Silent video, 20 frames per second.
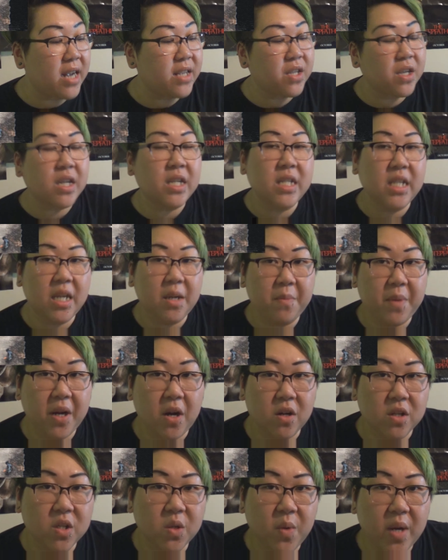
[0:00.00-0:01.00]
as you can see it being
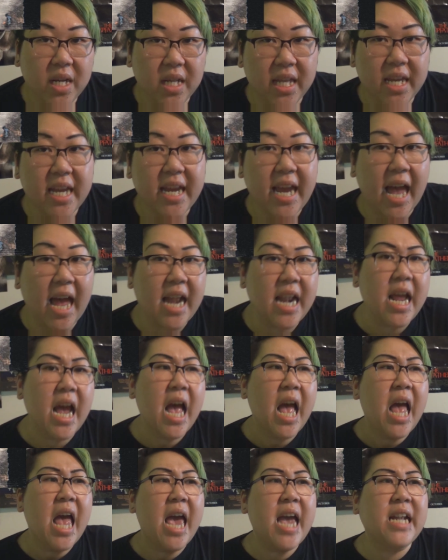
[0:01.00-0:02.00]
all squiggly again,
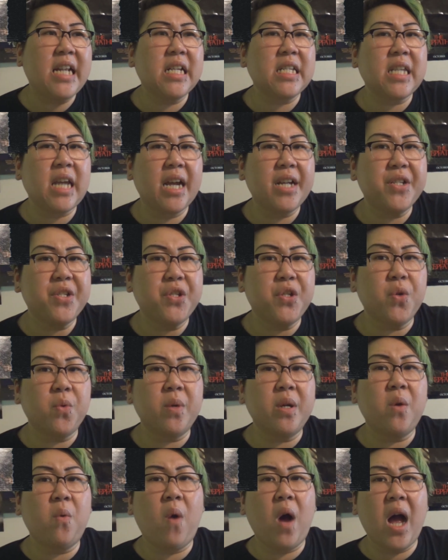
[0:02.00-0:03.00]
it decides to
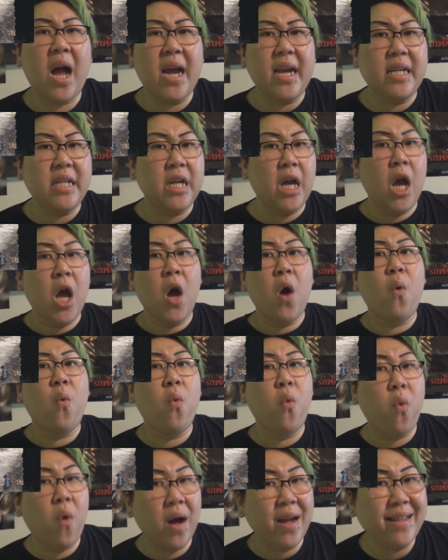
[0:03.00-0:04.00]
rewind
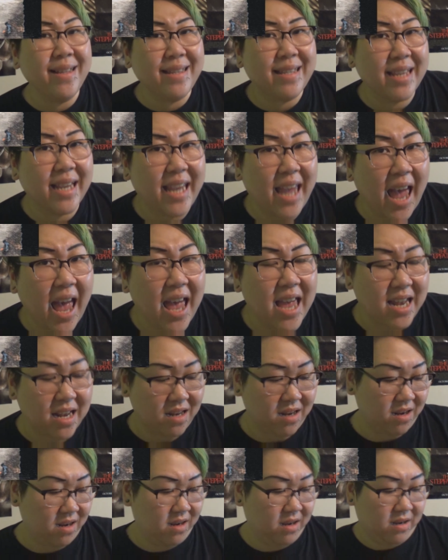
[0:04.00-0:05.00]
once again.